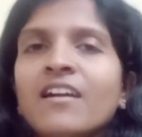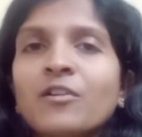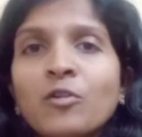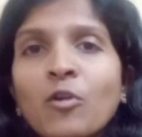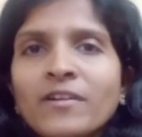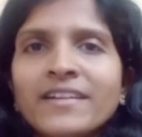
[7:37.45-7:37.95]

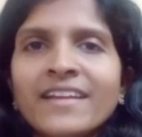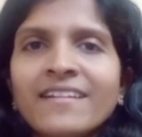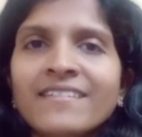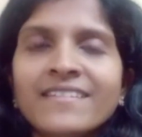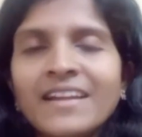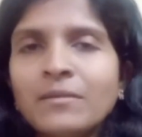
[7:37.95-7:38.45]

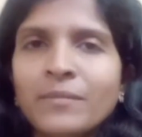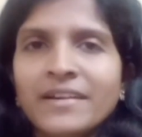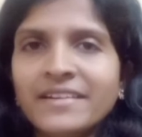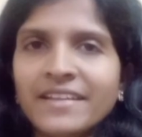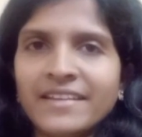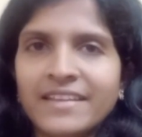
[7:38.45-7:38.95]
rotting dead
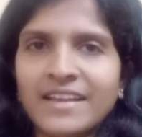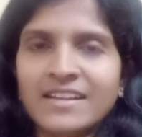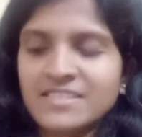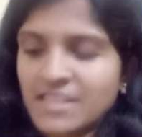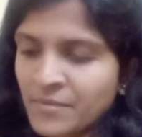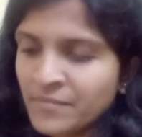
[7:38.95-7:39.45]

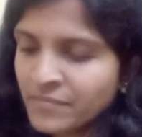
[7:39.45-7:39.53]
materials.